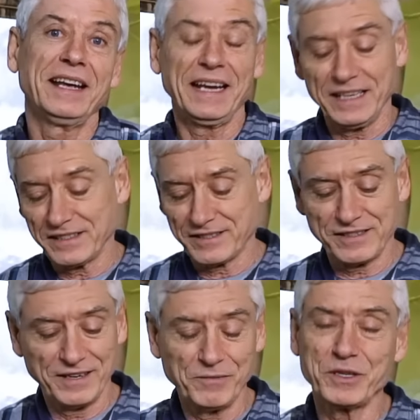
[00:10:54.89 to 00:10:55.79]

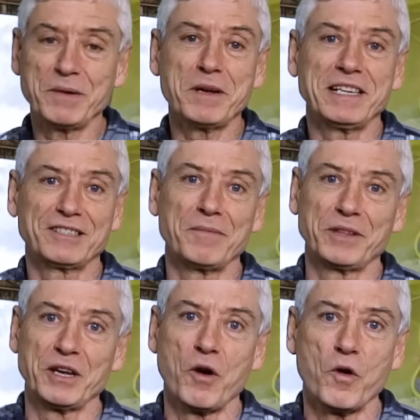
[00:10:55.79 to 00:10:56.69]
It's when you make
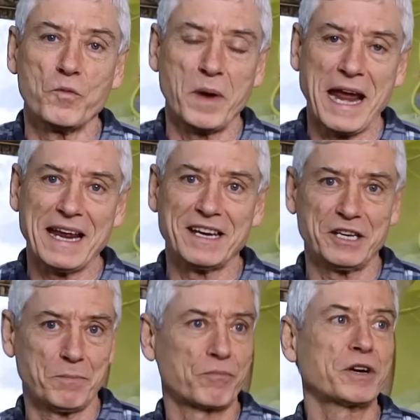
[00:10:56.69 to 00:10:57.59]
something homemade
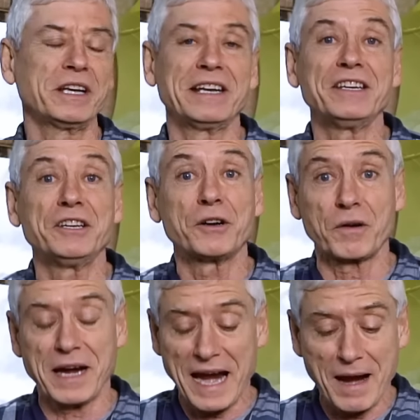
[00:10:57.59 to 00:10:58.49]
and you bring it into your
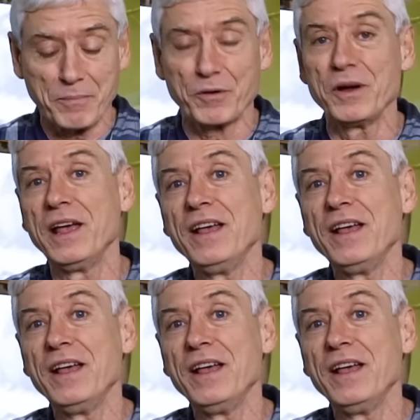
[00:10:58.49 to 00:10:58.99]
camper,